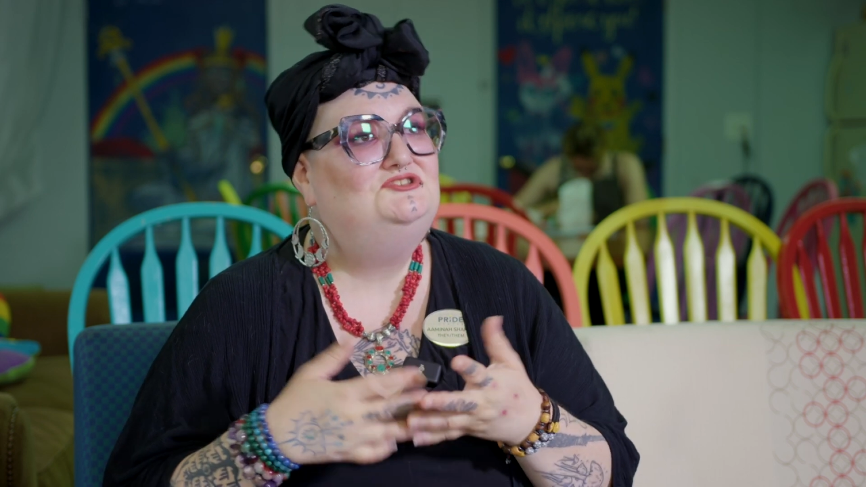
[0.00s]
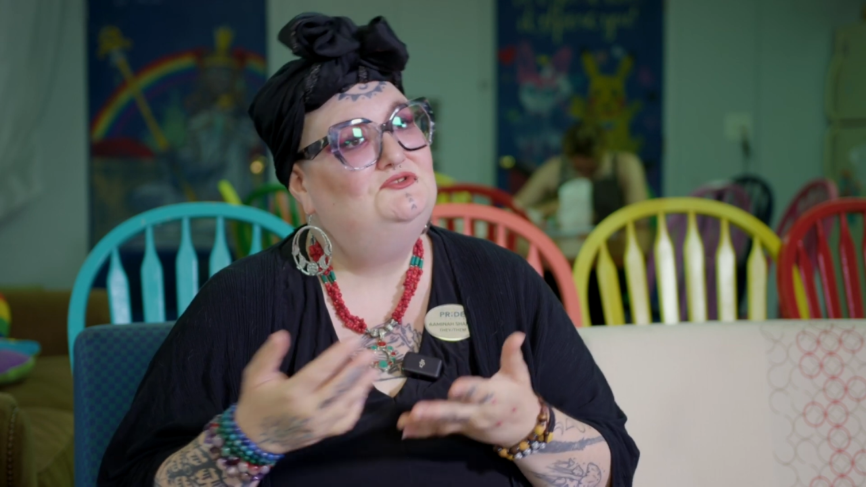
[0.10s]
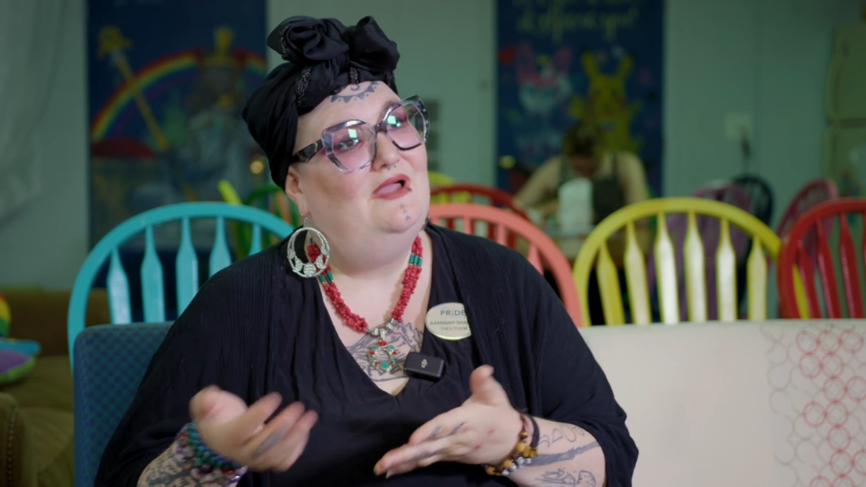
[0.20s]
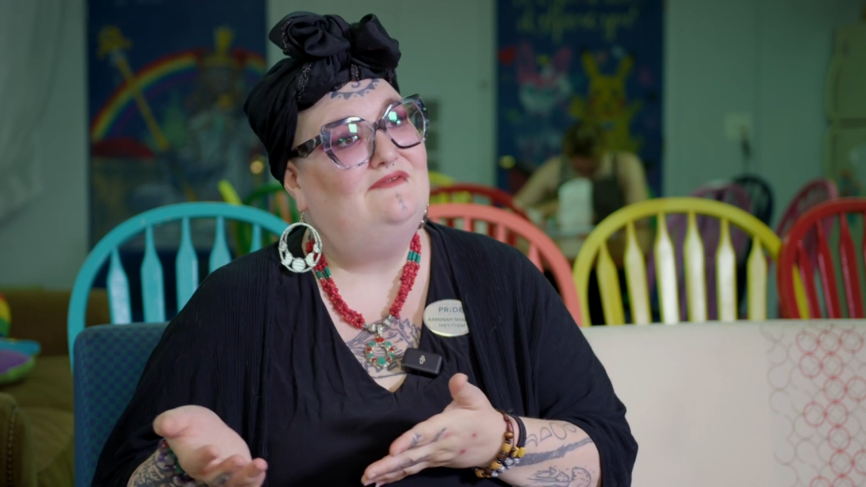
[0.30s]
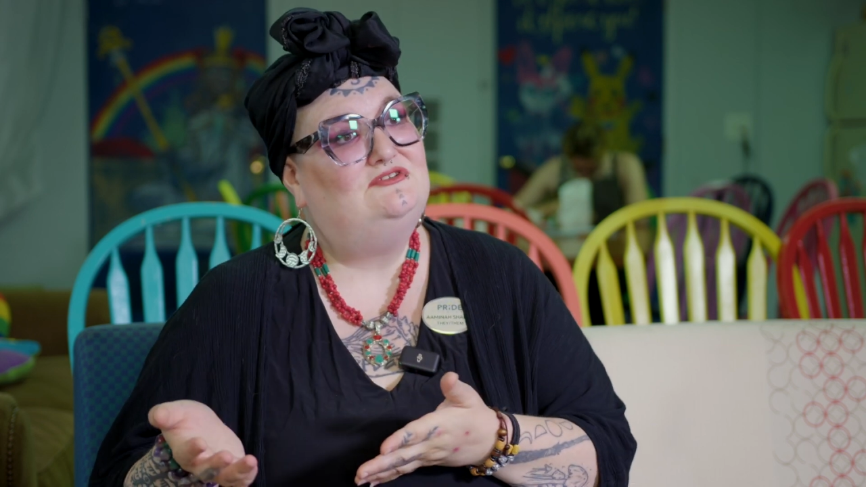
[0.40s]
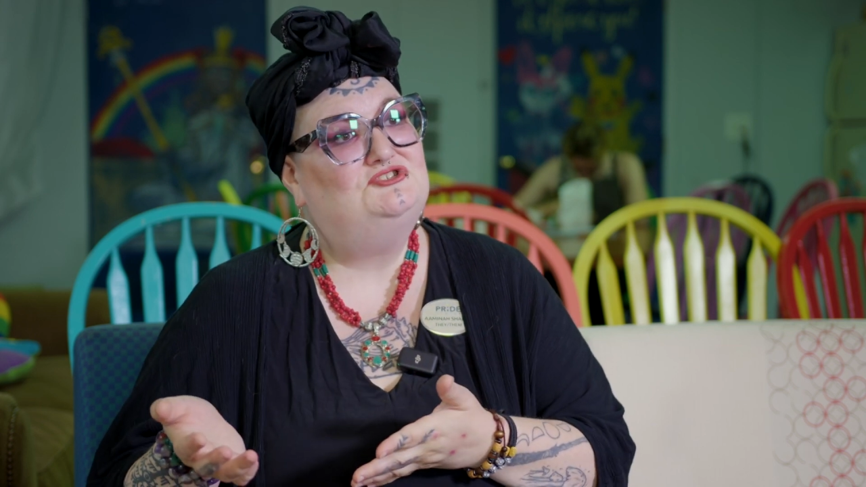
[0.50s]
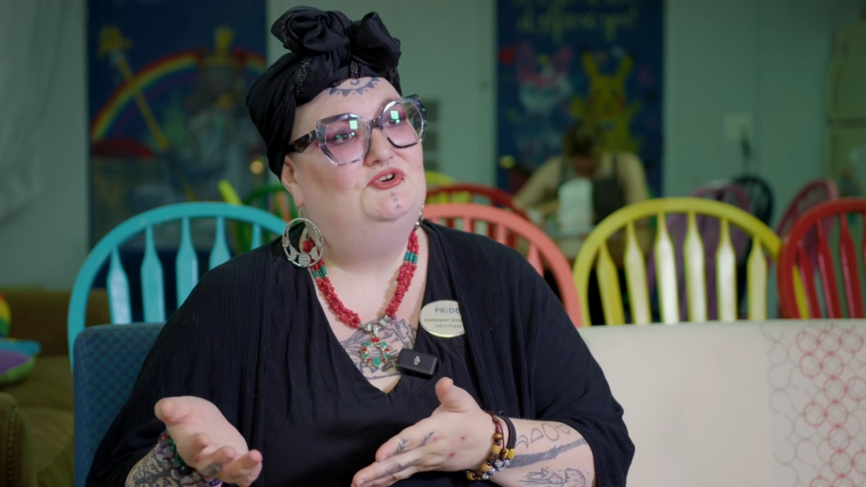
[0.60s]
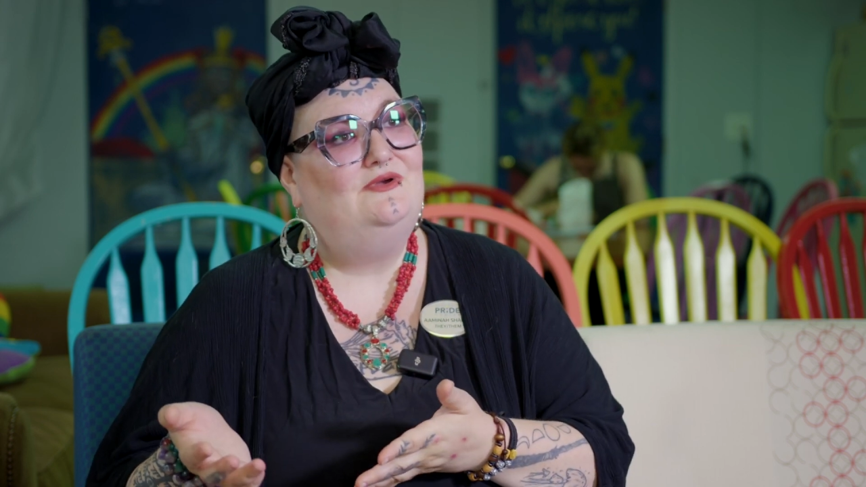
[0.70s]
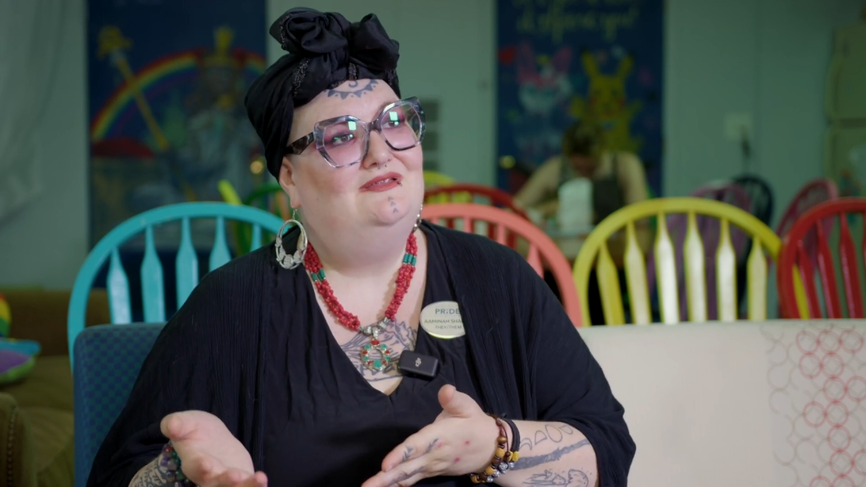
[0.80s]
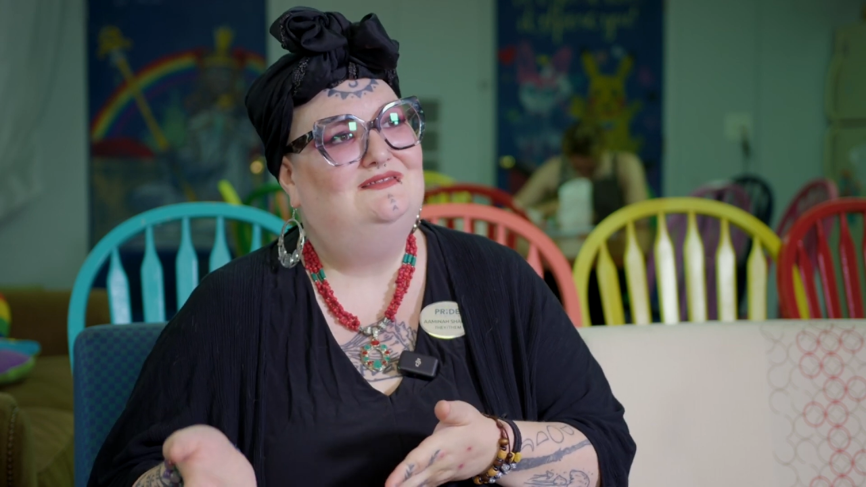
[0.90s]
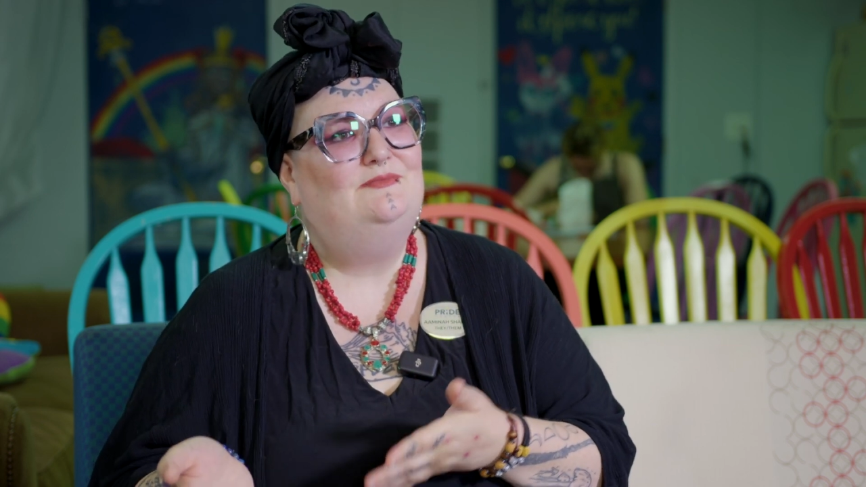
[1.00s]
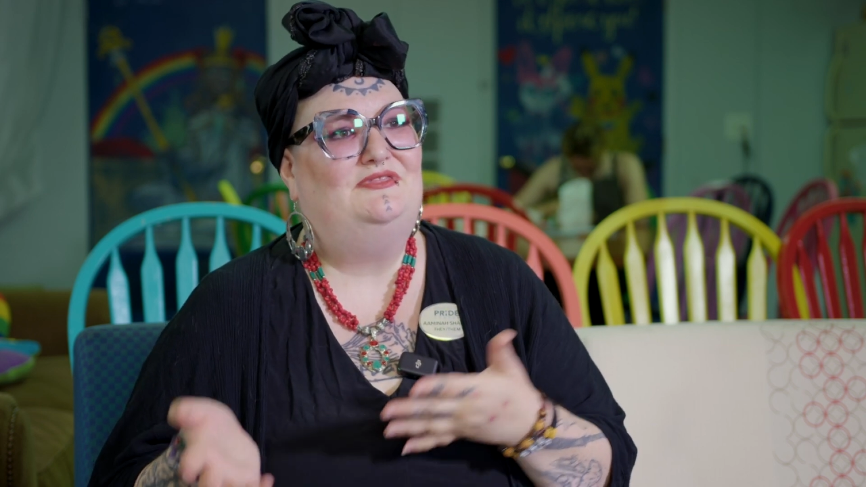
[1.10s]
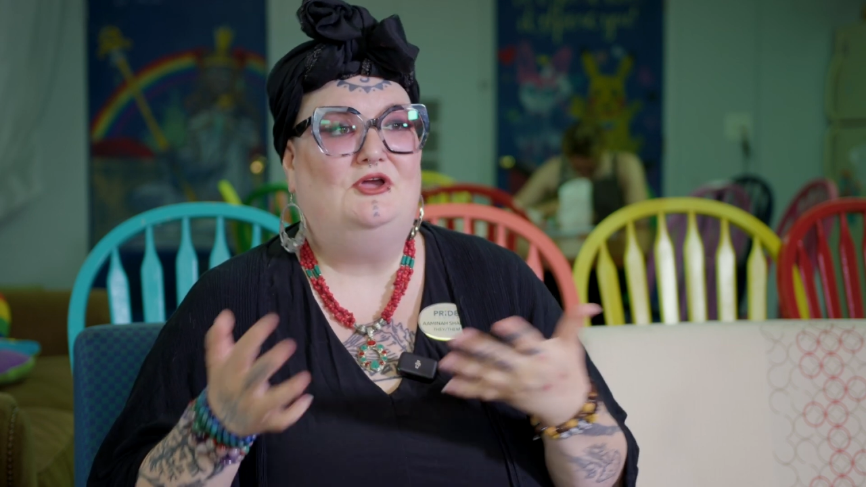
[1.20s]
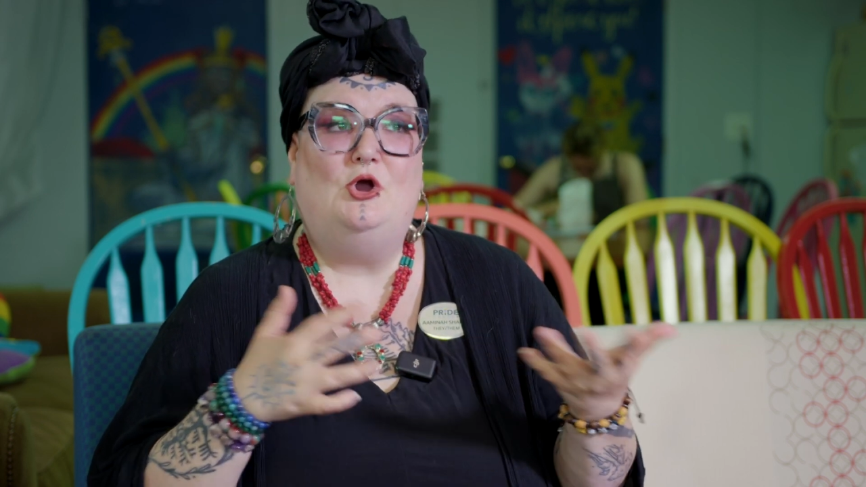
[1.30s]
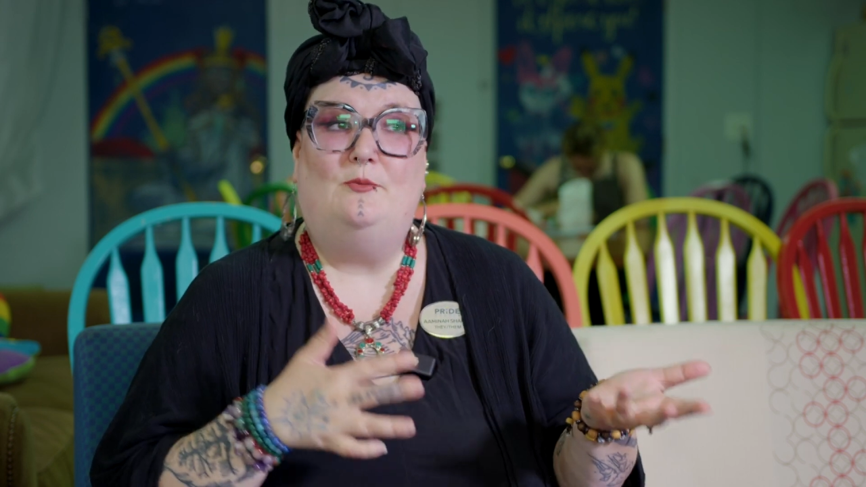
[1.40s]
do have insurance, but
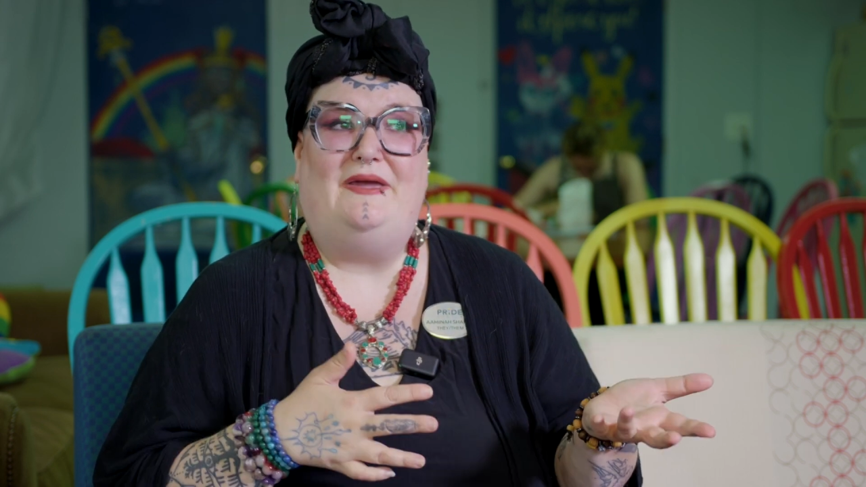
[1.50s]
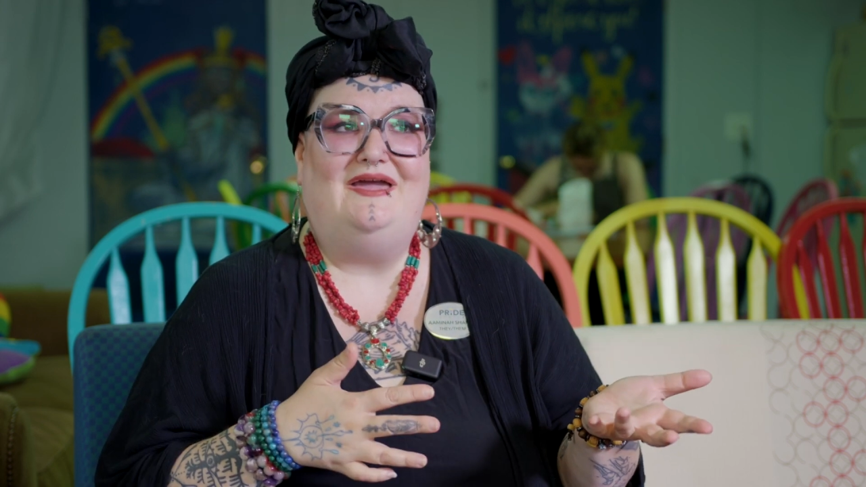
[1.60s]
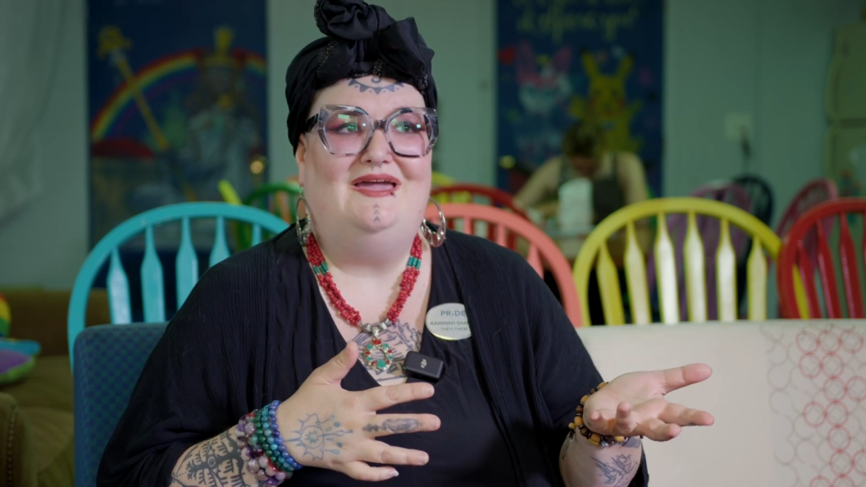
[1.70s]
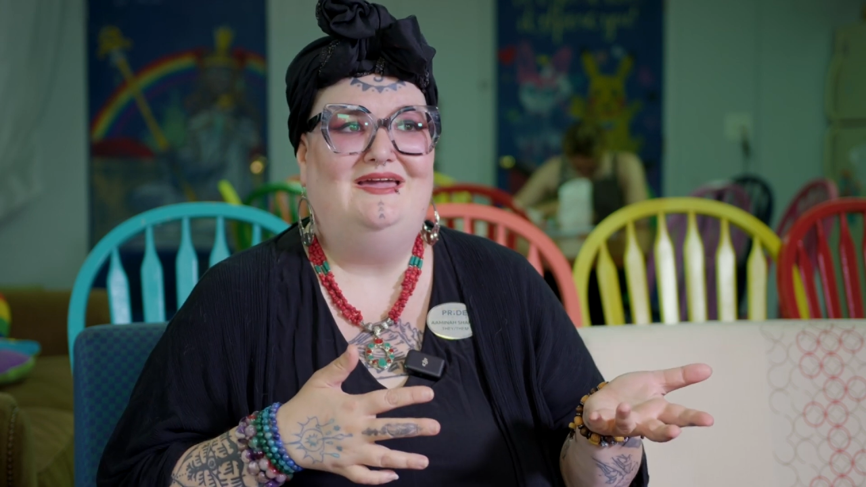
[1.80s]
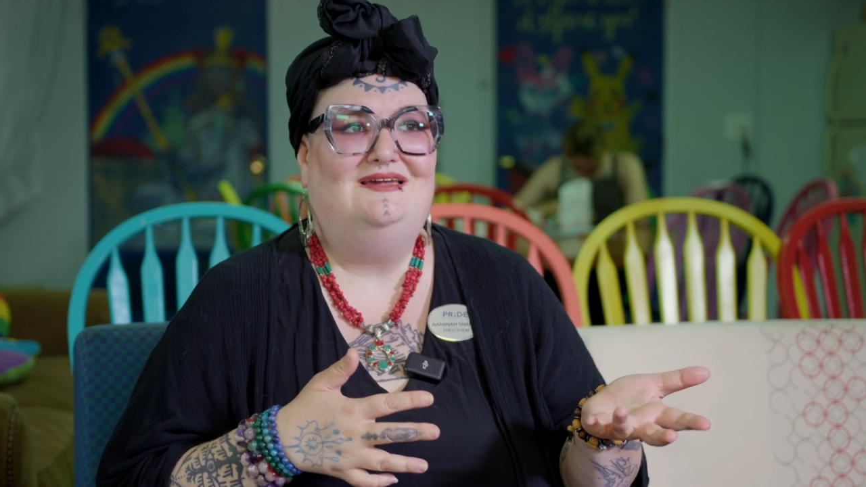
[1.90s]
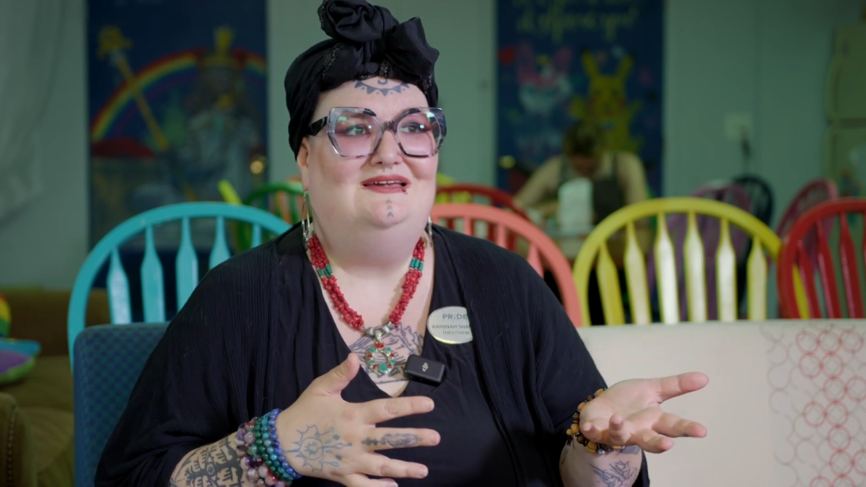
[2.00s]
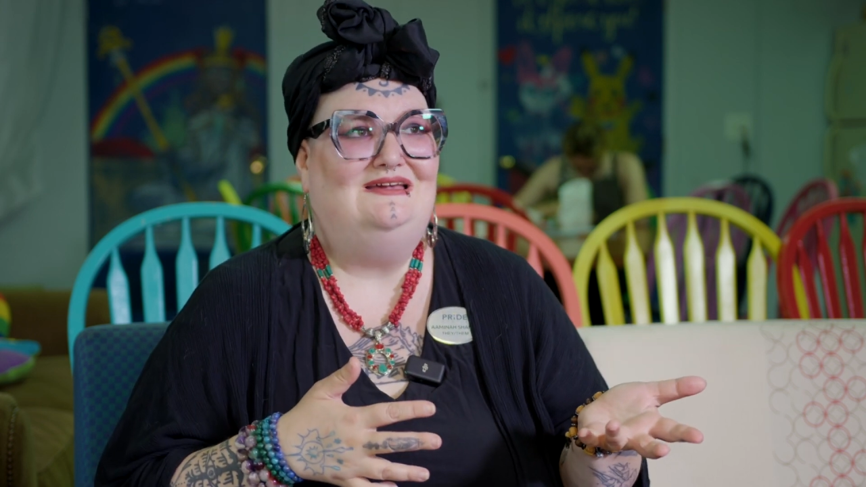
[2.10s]
the copay